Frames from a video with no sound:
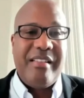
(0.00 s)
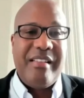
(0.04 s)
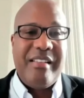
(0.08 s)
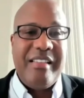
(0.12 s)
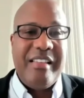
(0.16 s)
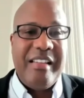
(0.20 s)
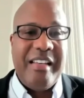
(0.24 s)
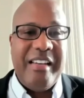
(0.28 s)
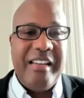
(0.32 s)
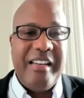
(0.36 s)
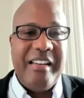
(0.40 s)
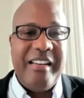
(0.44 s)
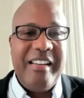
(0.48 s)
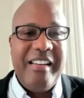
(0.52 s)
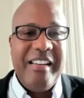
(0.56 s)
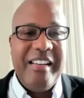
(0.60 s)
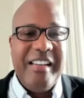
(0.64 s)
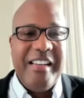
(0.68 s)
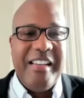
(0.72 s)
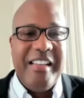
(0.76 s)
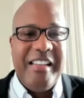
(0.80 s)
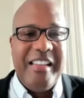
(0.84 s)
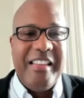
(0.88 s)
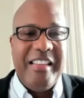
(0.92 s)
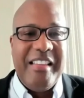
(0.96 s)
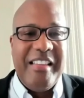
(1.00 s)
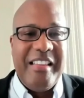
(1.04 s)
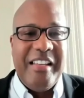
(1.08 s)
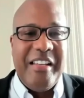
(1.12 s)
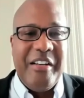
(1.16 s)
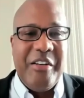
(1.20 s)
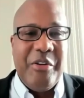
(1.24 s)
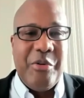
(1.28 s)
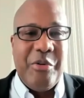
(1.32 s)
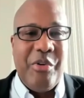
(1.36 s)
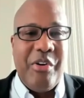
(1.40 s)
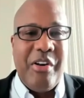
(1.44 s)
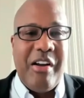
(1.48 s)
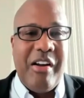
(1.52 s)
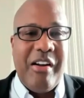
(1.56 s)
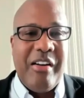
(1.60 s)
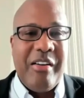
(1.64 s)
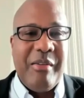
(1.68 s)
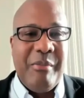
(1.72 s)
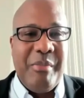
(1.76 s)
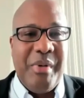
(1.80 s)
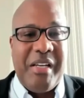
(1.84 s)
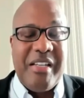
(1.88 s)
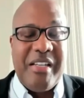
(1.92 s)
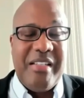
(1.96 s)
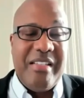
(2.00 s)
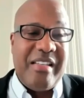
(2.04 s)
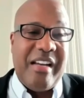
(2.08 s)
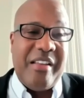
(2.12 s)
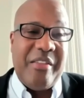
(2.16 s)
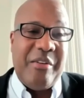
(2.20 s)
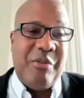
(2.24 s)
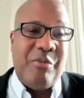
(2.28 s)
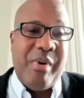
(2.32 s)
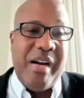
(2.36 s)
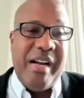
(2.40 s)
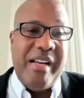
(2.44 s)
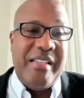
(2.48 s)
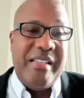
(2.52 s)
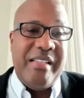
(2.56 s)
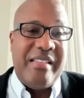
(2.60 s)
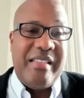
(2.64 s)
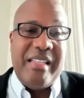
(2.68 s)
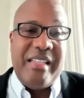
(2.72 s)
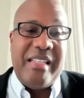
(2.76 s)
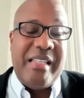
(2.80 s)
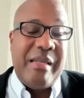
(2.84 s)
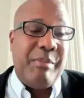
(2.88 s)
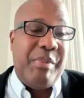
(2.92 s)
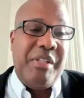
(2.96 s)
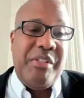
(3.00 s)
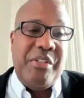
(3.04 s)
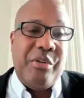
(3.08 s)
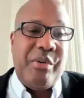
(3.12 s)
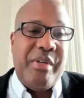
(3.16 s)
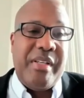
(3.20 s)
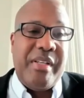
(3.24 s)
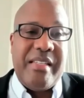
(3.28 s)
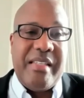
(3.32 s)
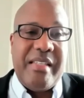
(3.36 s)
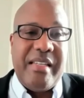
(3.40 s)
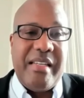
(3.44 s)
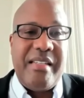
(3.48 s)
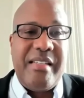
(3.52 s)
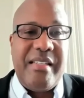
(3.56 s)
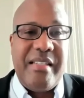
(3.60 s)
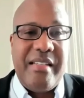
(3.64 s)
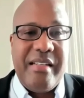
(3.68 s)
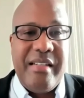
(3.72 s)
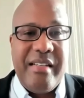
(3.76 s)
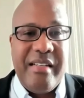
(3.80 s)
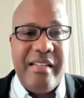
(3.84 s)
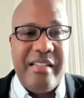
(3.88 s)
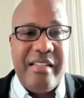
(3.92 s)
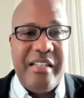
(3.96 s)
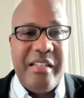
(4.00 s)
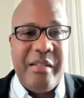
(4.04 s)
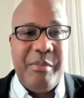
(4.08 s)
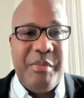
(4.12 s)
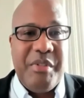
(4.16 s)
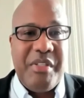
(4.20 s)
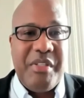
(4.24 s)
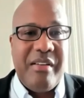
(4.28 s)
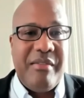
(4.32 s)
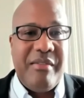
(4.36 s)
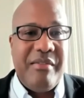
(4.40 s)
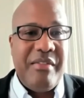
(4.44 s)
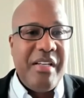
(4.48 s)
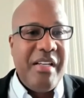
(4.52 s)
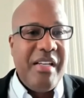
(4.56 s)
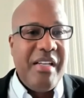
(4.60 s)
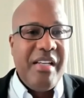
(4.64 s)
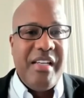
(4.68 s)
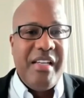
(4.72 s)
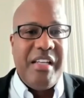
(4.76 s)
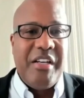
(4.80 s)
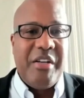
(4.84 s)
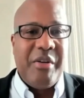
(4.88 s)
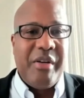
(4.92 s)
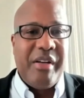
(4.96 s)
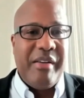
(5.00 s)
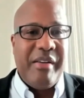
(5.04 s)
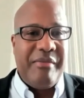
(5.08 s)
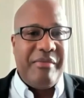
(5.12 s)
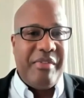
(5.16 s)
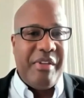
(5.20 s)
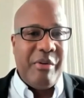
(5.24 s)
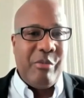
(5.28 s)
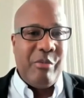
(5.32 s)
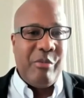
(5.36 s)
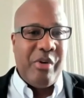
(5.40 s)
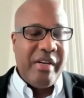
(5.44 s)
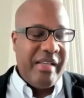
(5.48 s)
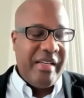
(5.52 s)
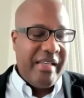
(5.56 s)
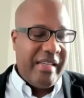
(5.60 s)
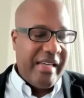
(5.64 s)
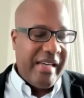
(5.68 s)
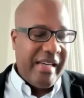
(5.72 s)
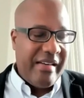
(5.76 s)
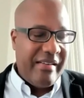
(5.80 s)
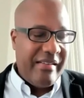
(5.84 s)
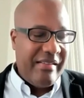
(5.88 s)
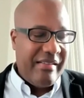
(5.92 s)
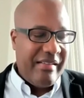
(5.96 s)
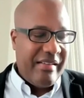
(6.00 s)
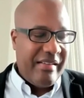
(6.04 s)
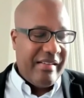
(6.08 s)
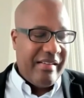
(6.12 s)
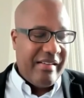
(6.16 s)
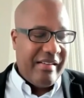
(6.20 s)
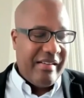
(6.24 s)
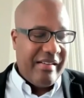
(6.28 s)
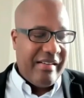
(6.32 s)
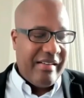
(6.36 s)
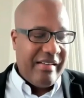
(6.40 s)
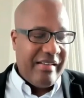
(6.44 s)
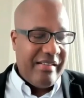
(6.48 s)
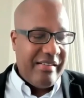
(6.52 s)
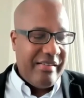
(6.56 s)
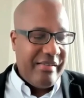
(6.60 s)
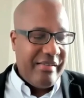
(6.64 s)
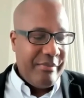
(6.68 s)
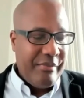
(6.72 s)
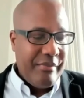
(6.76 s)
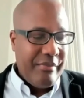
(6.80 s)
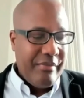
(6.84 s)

They're no longer, because otherwise they simply don't exist in terms of, if they want to get a